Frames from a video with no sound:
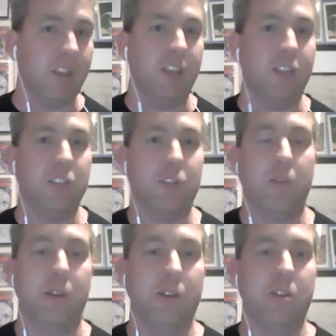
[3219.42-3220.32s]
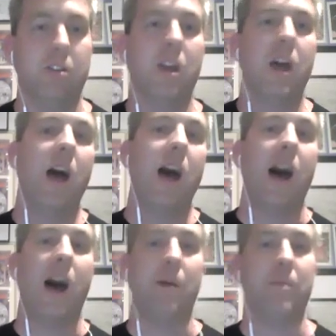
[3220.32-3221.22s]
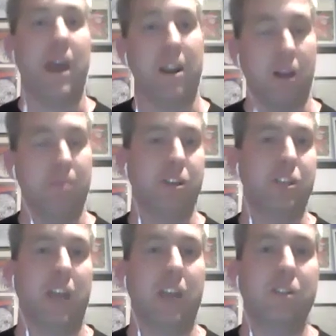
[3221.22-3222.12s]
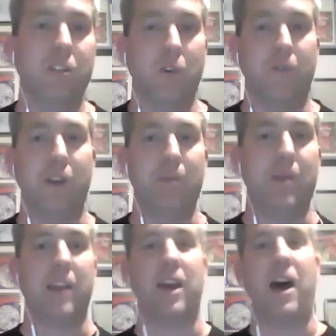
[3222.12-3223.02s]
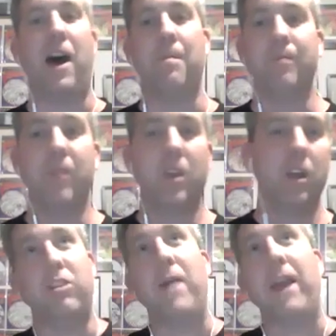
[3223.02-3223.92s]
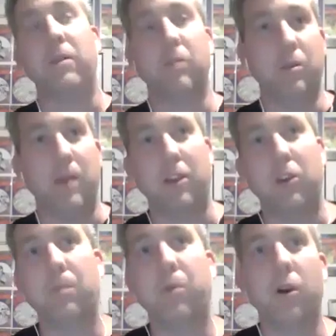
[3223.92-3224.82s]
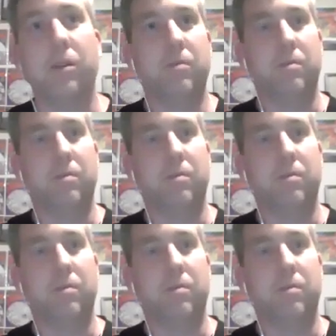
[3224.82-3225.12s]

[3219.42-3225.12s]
it is your opinion. Um, and I appreciate your feedback. Um, you make a, you make a good point.